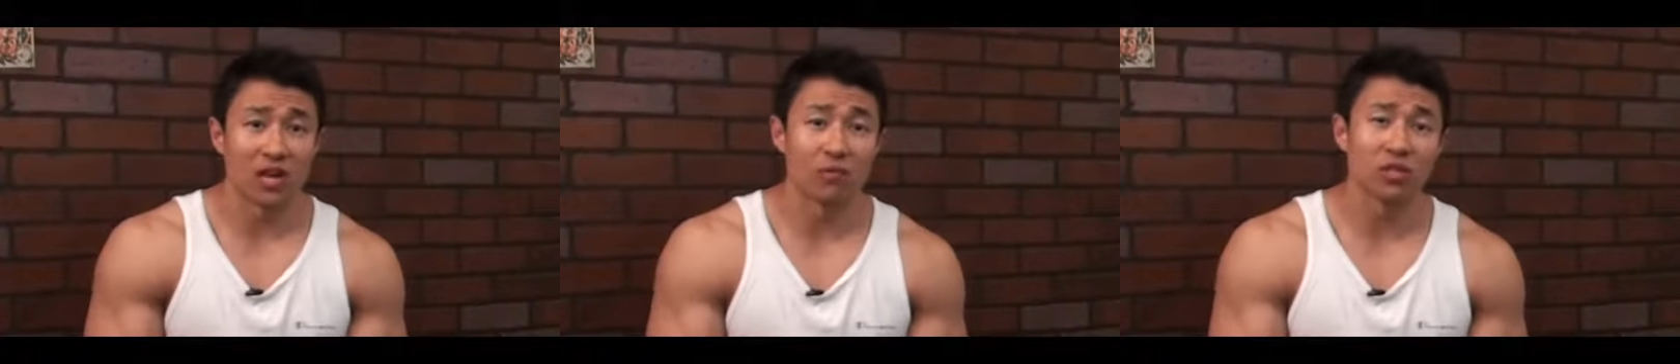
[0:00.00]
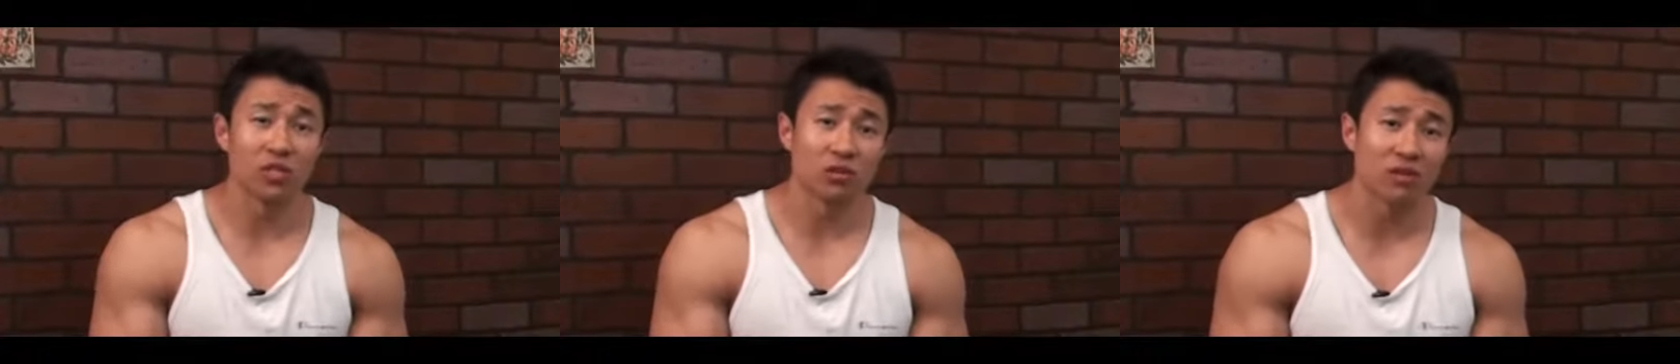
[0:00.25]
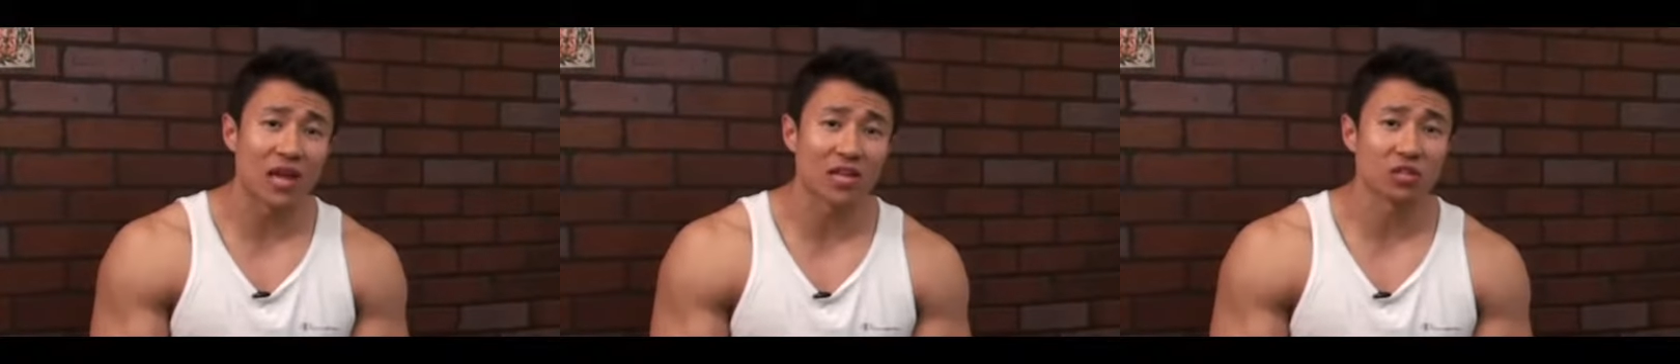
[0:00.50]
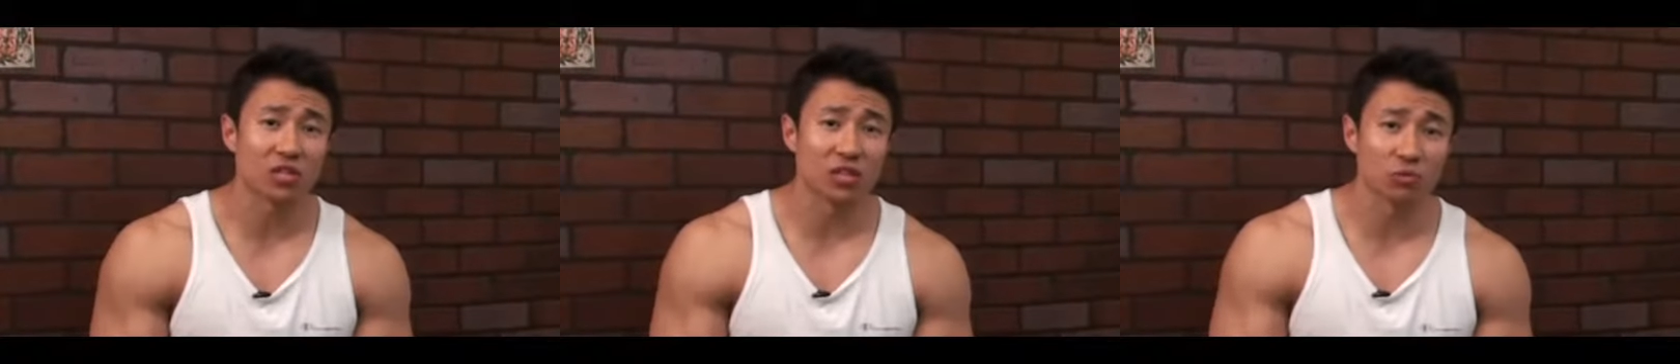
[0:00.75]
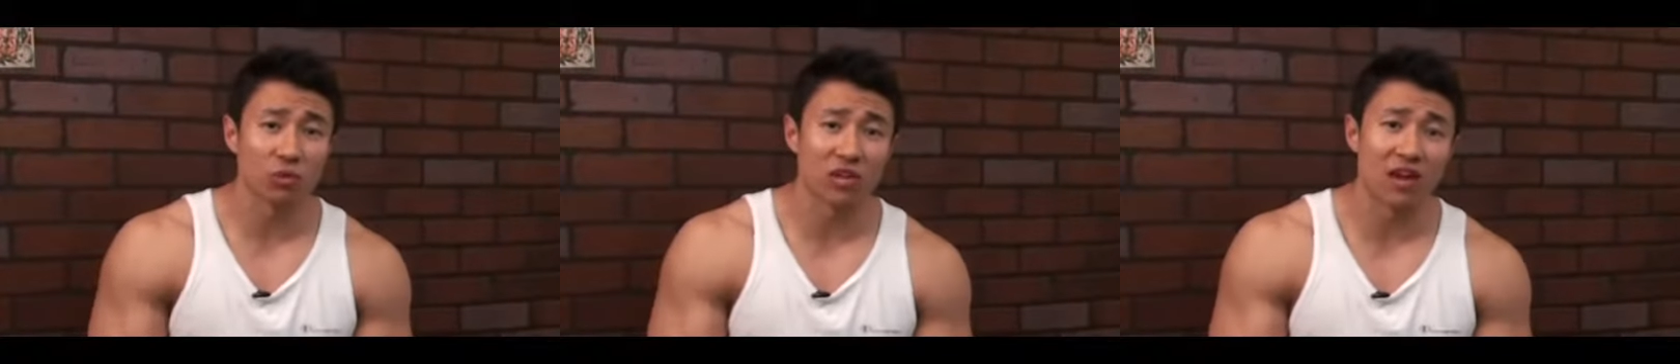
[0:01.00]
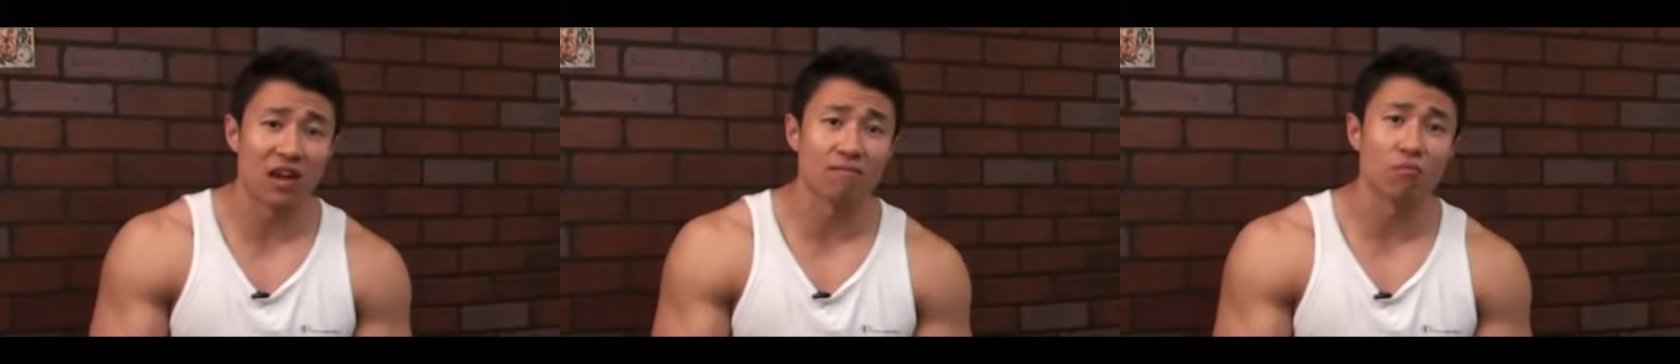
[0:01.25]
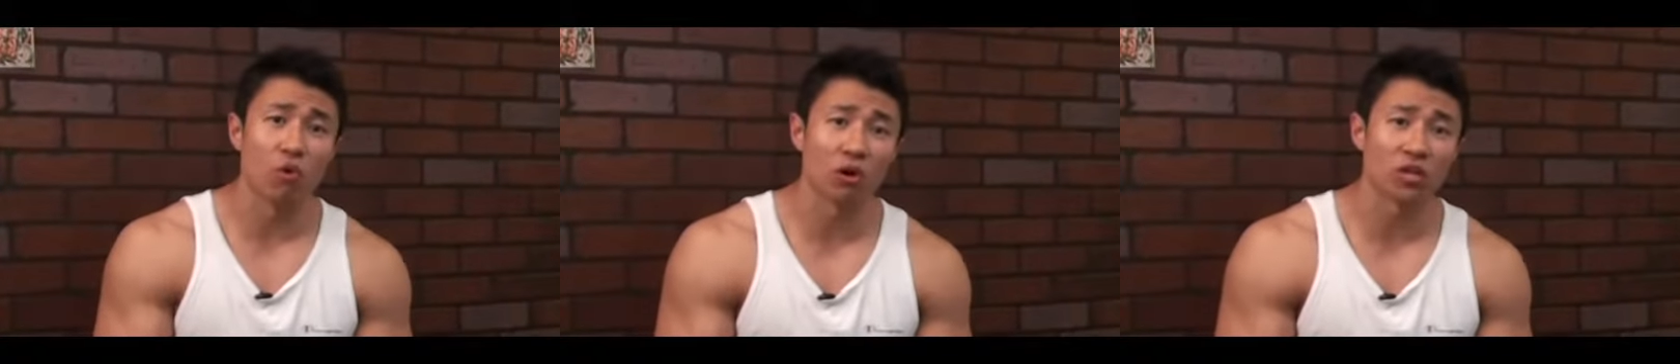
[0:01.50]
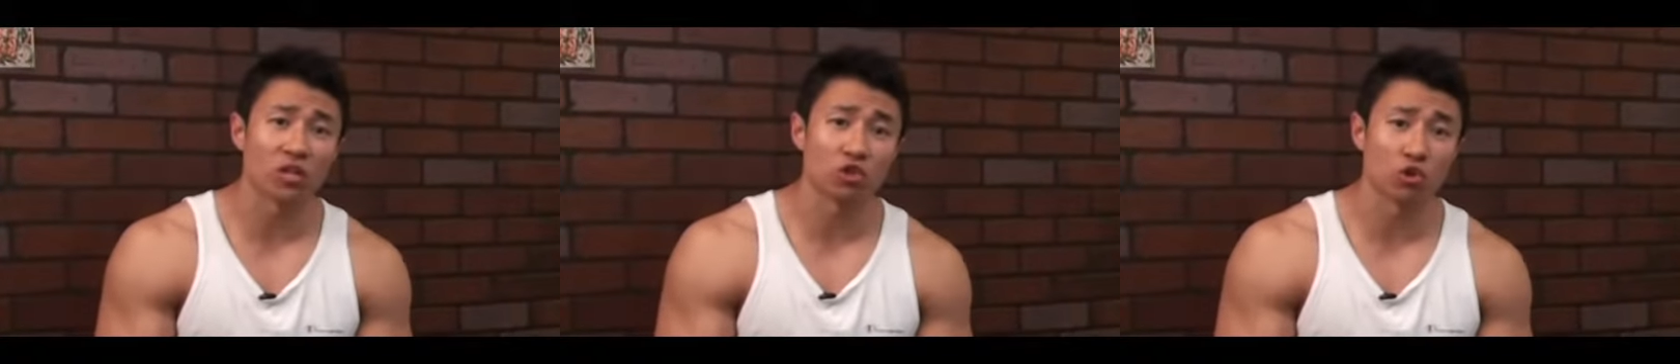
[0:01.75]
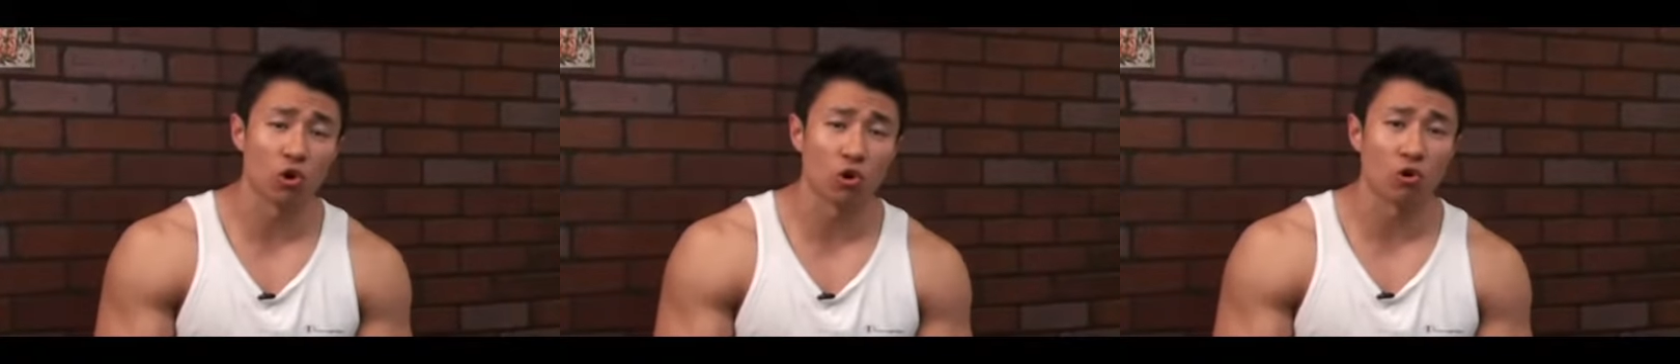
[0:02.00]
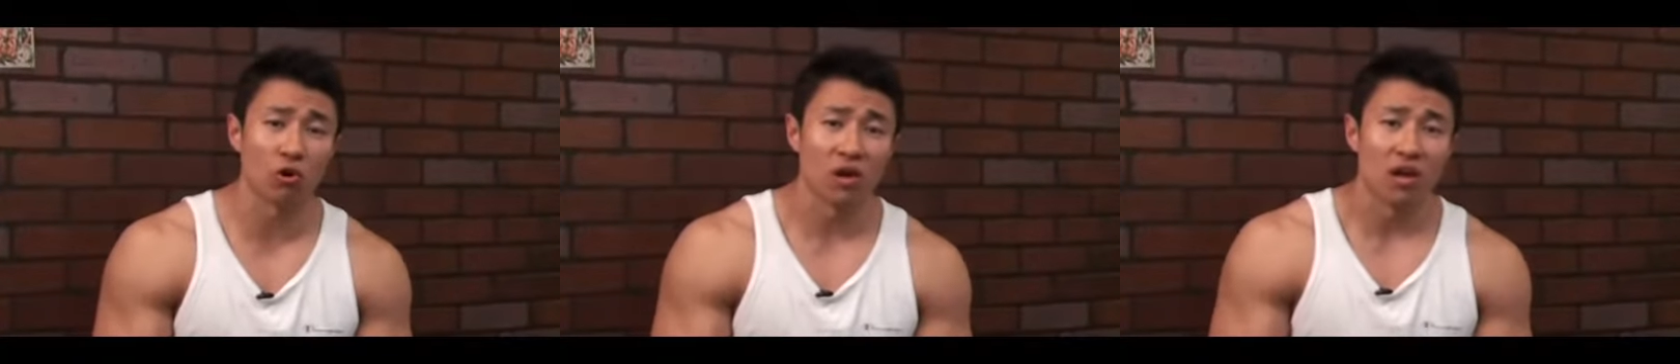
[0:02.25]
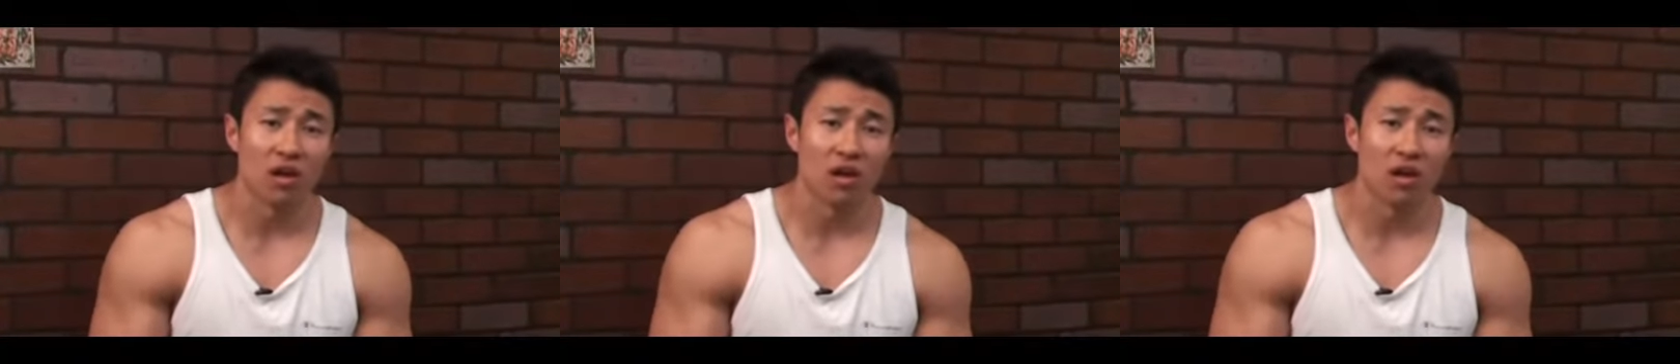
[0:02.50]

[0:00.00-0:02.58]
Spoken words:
And we do that so this way you have more control